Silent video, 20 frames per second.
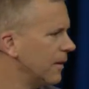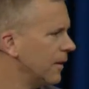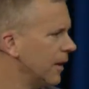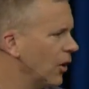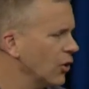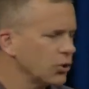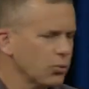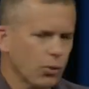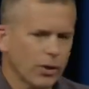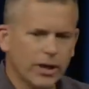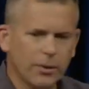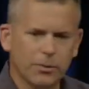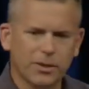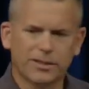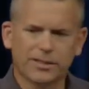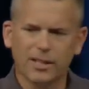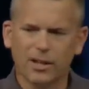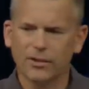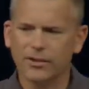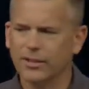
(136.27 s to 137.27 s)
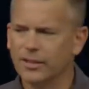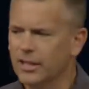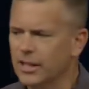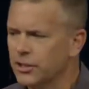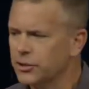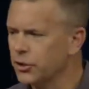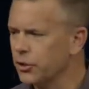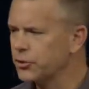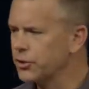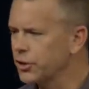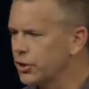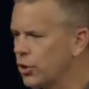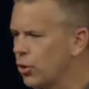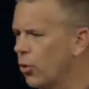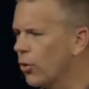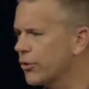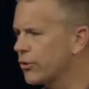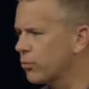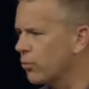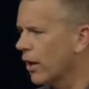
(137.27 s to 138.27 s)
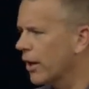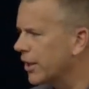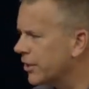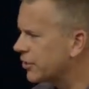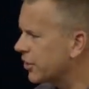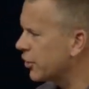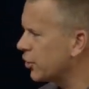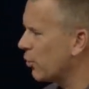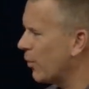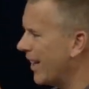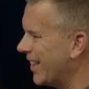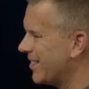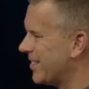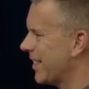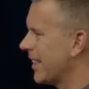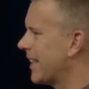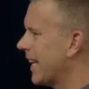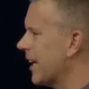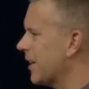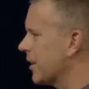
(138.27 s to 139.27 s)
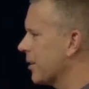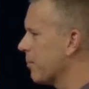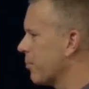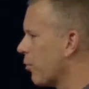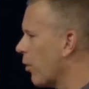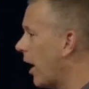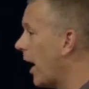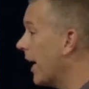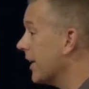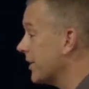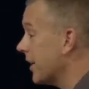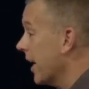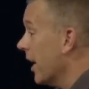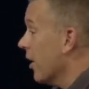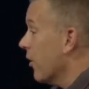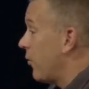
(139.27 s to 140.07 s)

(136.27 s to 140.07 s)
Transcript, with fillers: Elsewhere, he would tell the church in Corinth, run in such a way as to get the prize.